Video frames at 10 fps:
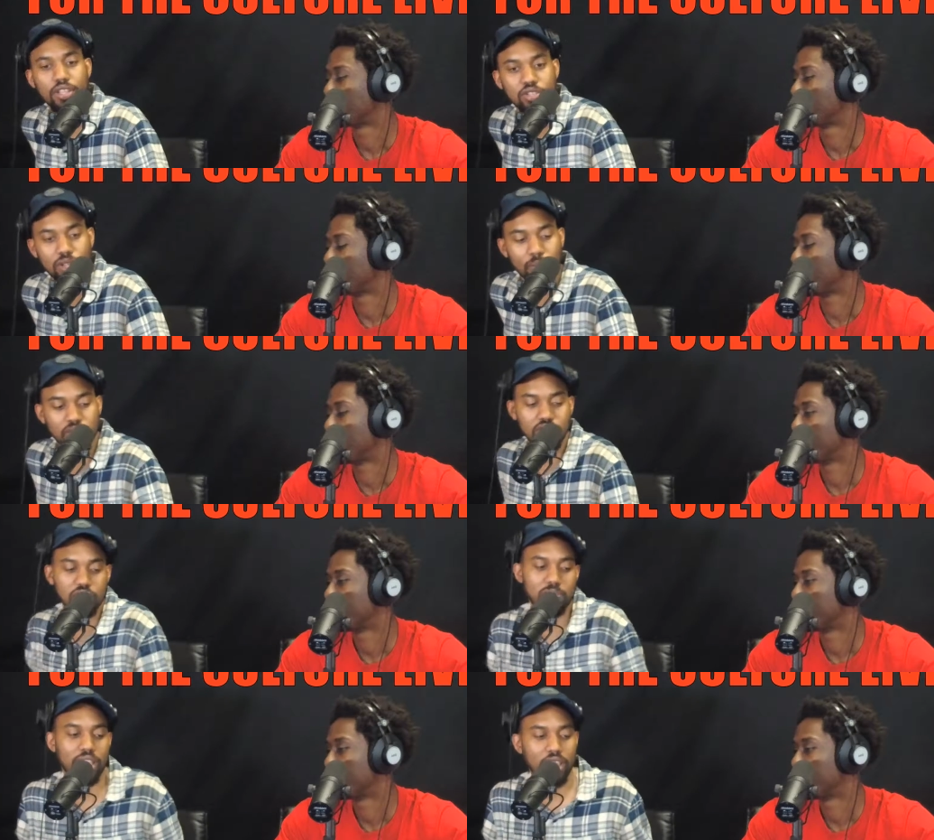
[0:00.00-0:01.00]
Speaker 1: any sort. Like we should
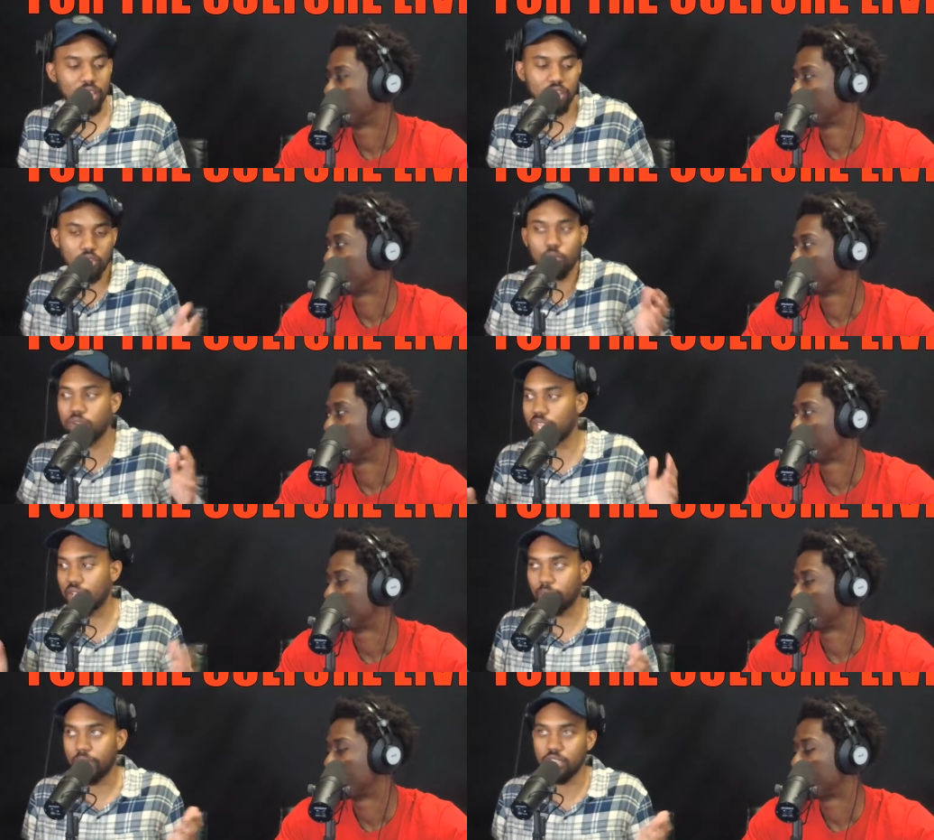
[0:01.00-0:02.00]
just be like cool with it.
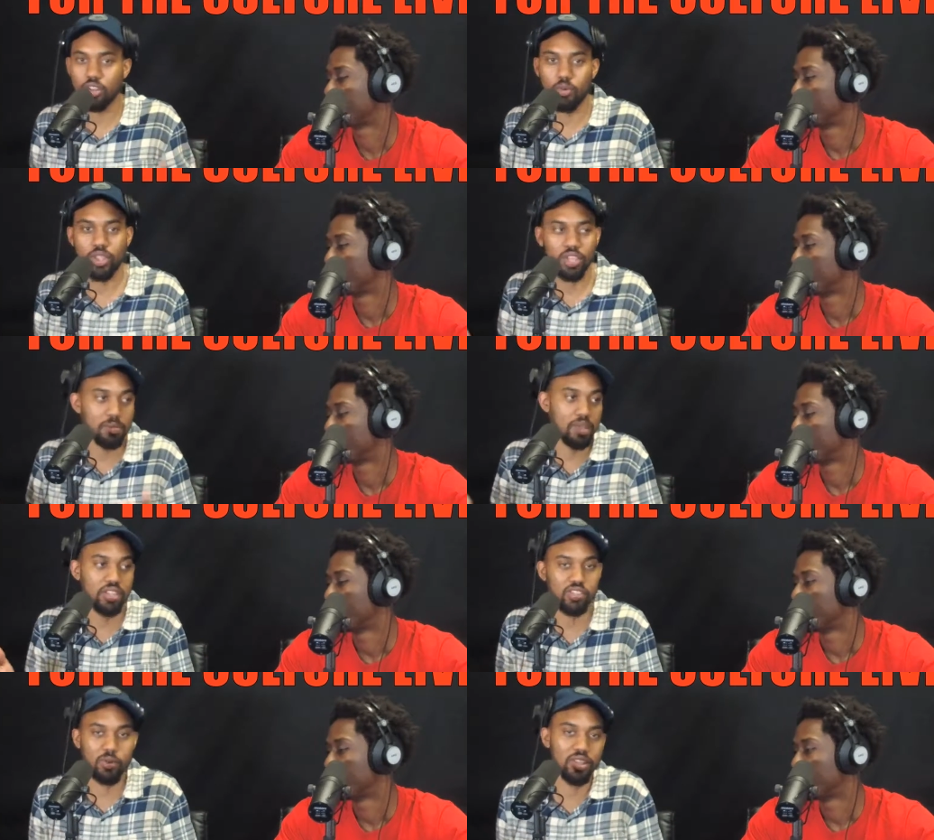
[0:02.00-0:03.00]
Like you know whether he
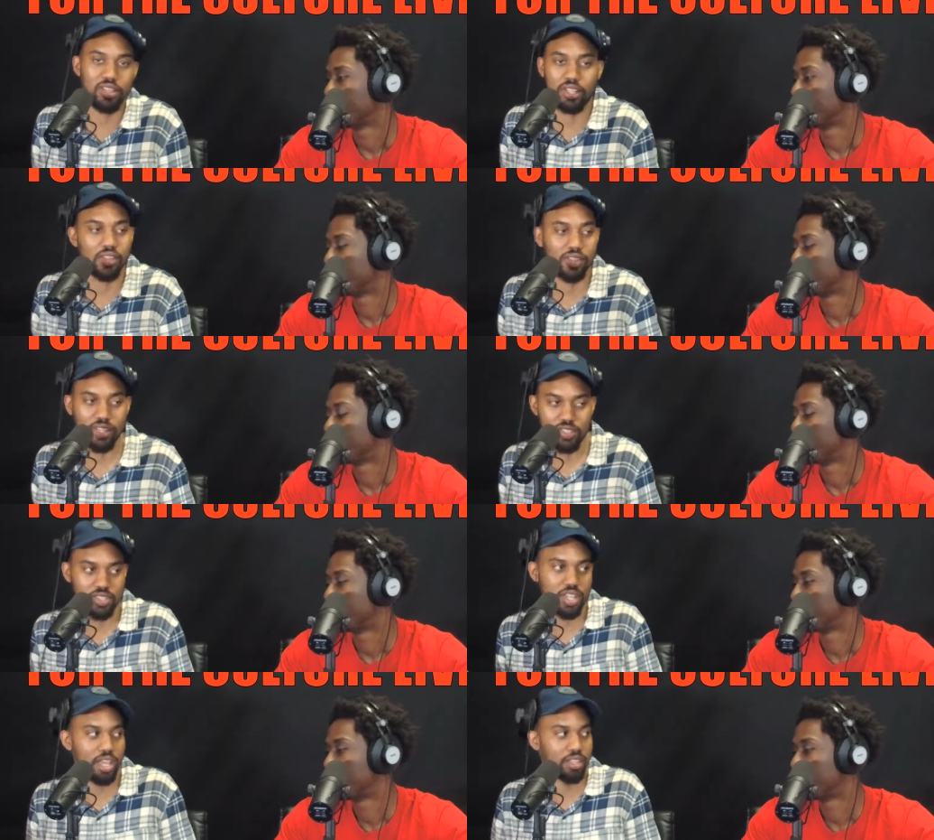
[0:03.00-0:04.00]
means it or whether he doesn't. It's
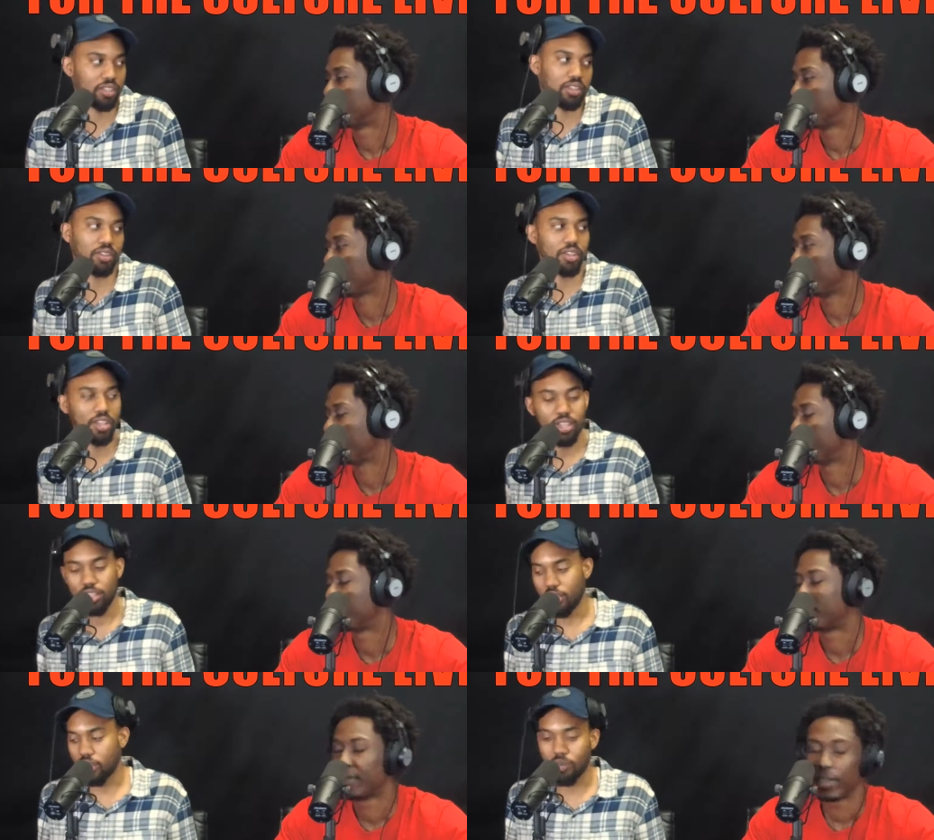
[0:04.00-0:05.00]
just like yeah,
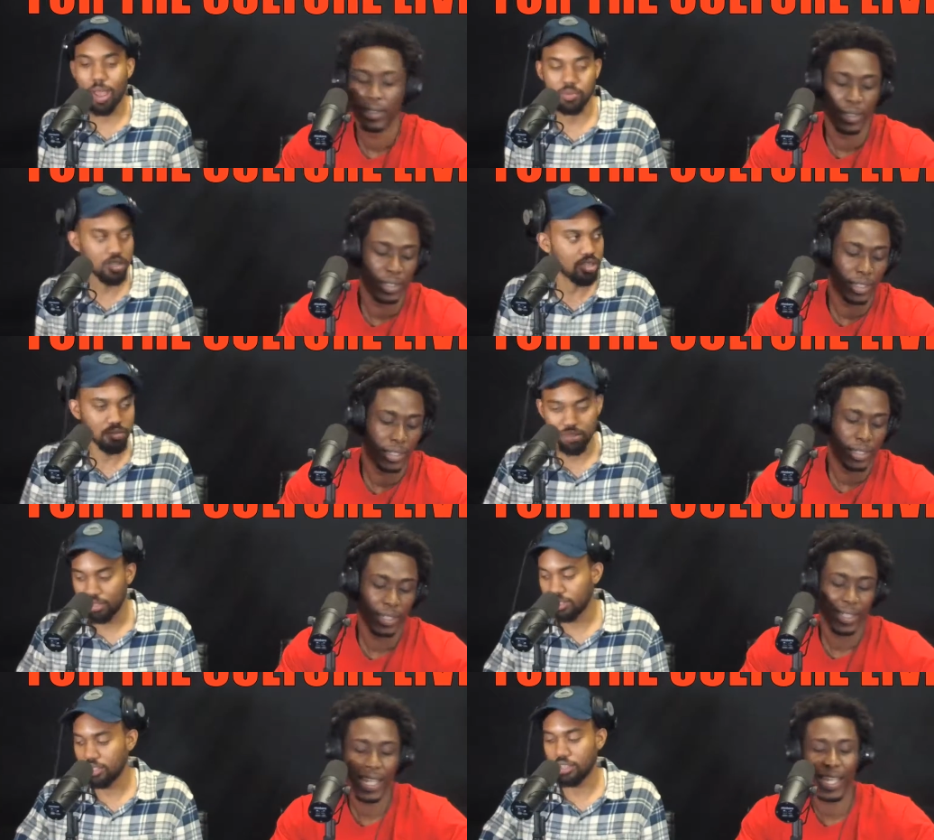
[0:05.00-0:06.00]
all the raps good.
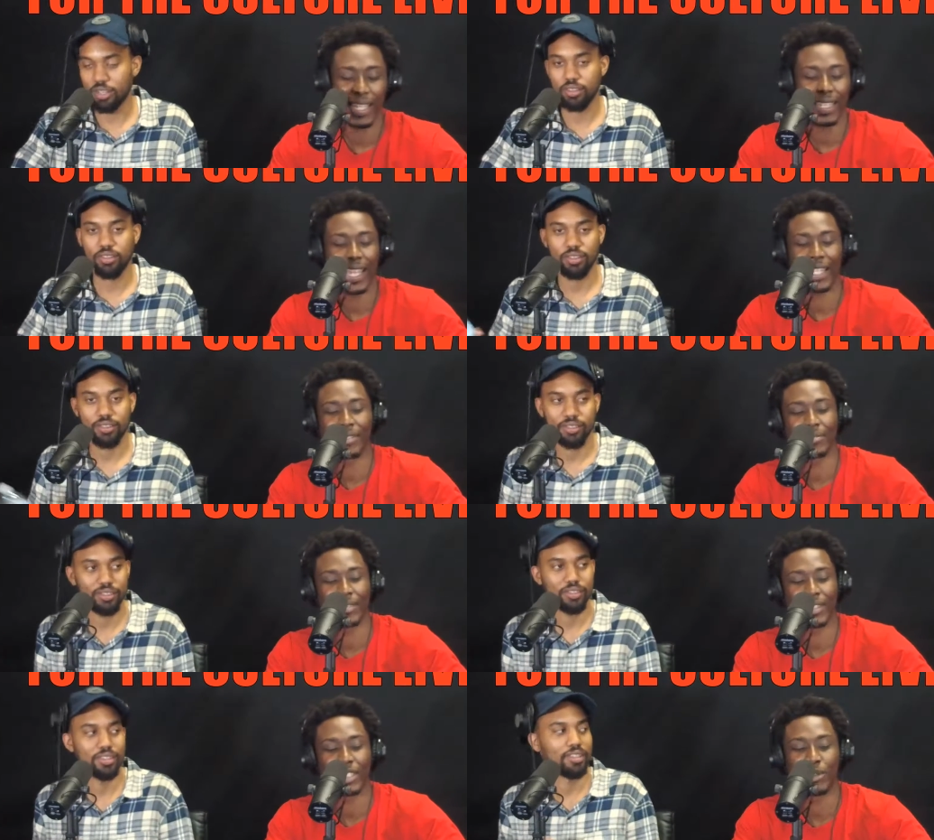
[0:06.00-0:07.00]
Speaker 2: Yeah, you know? it like
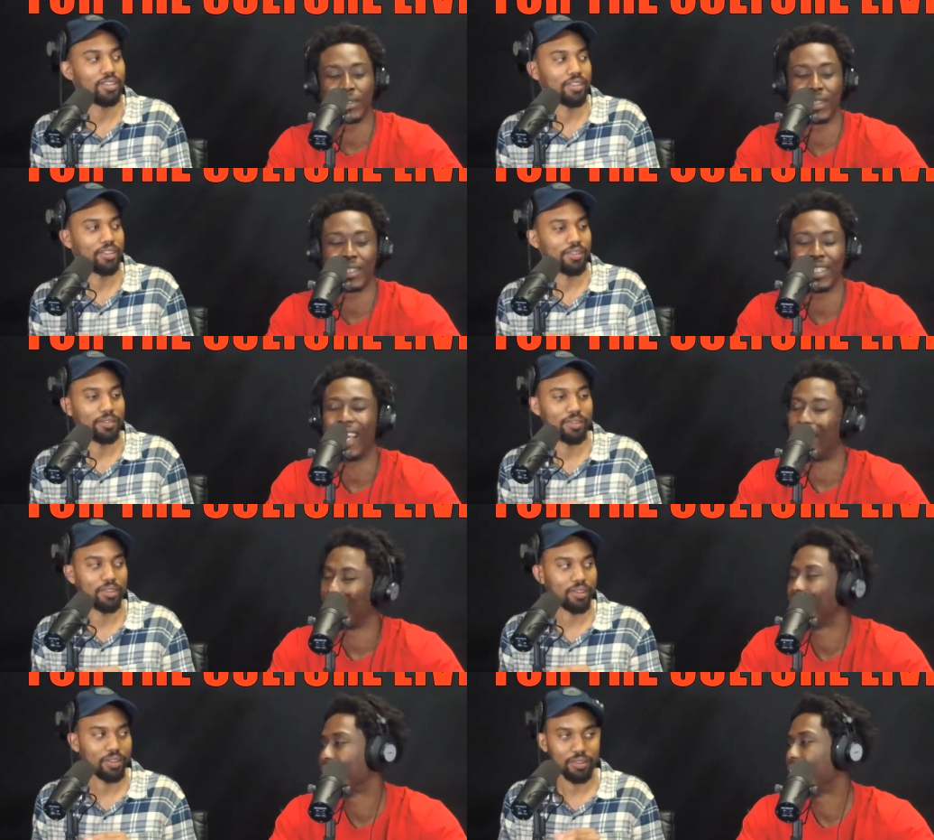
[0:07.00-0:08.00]
yeah,
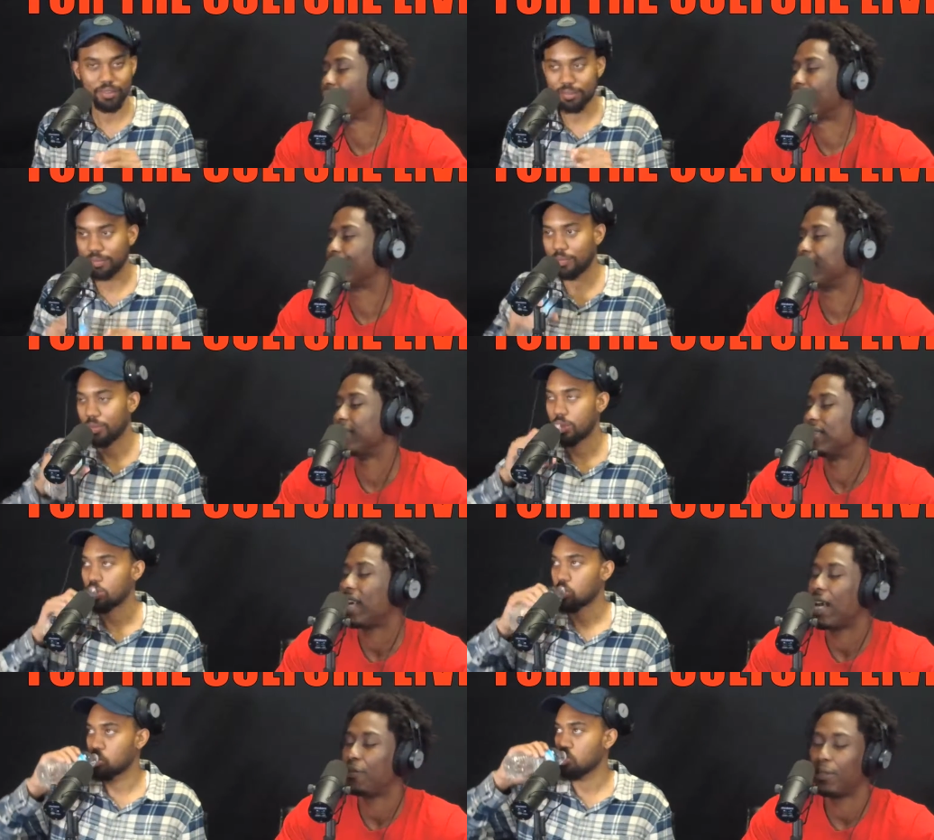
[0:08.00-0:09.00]
exactly. This is
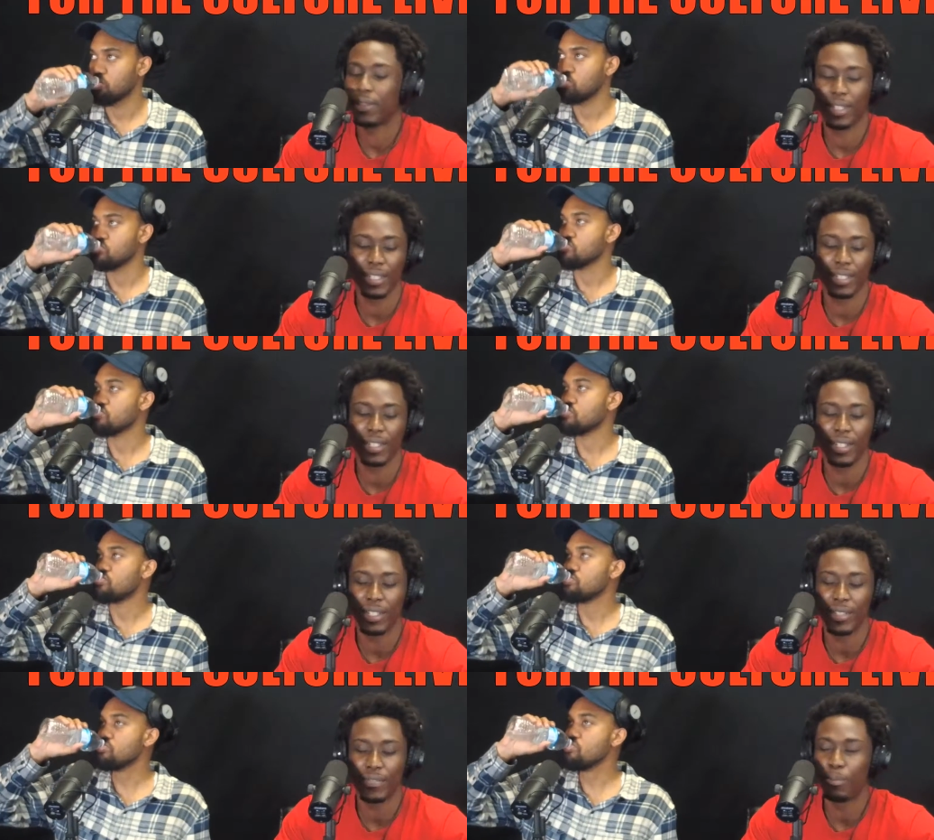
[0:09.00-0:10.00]
how I feel. Like
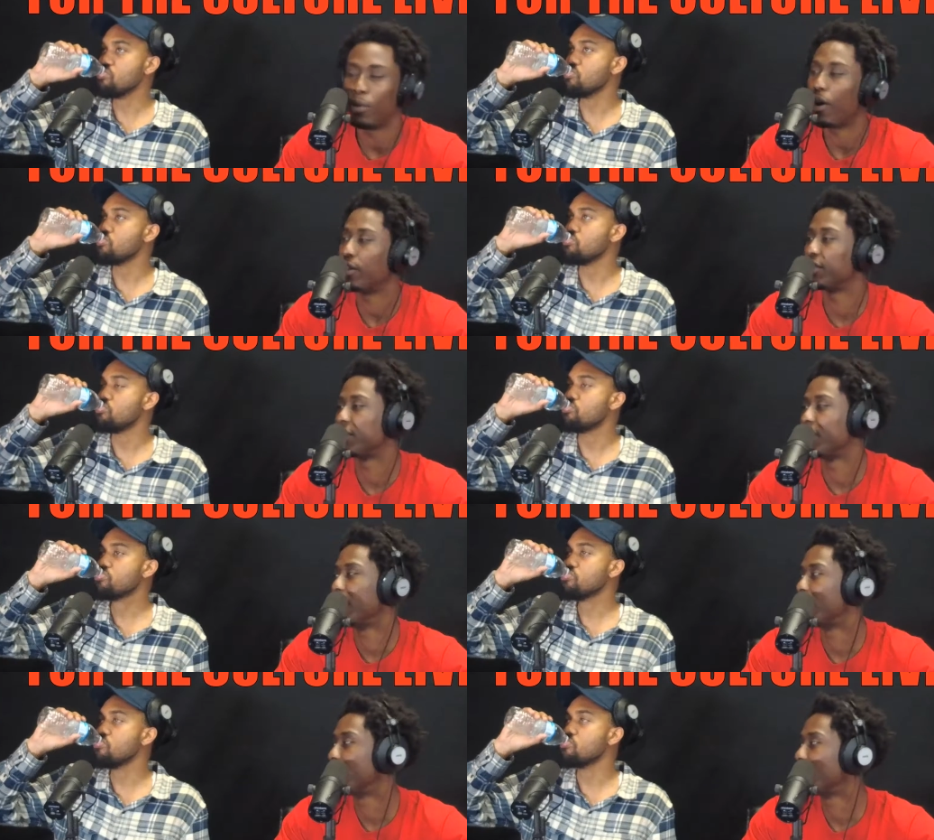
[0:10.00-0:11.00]
if the bars is
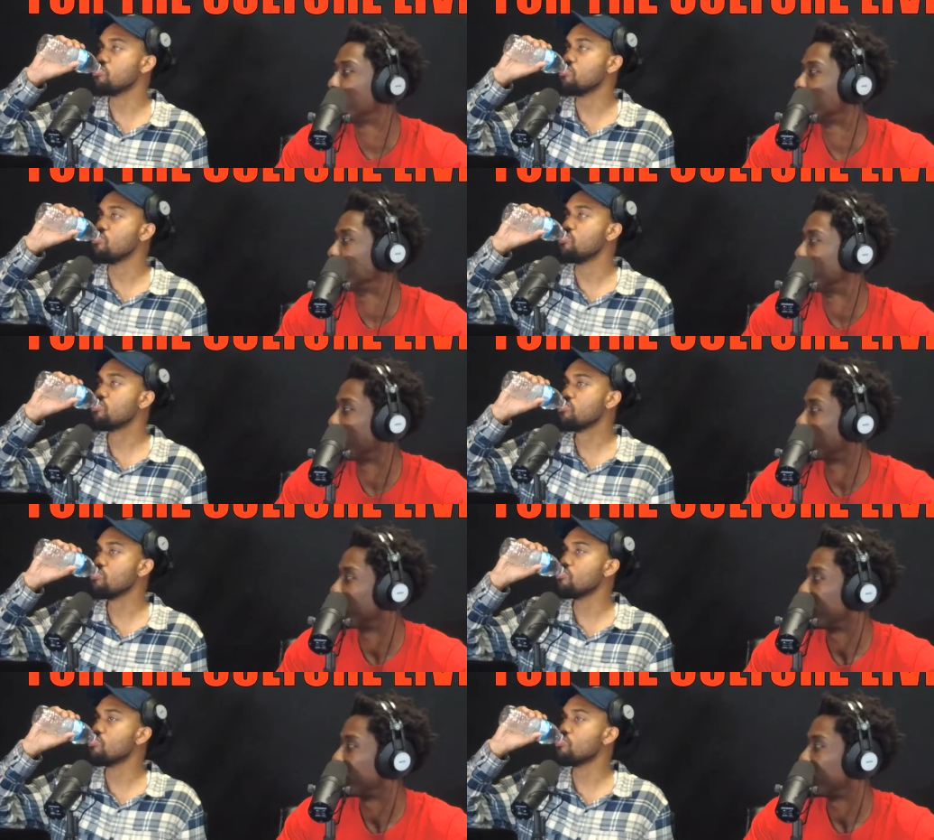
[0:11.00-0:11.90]
good, who gives a fuck?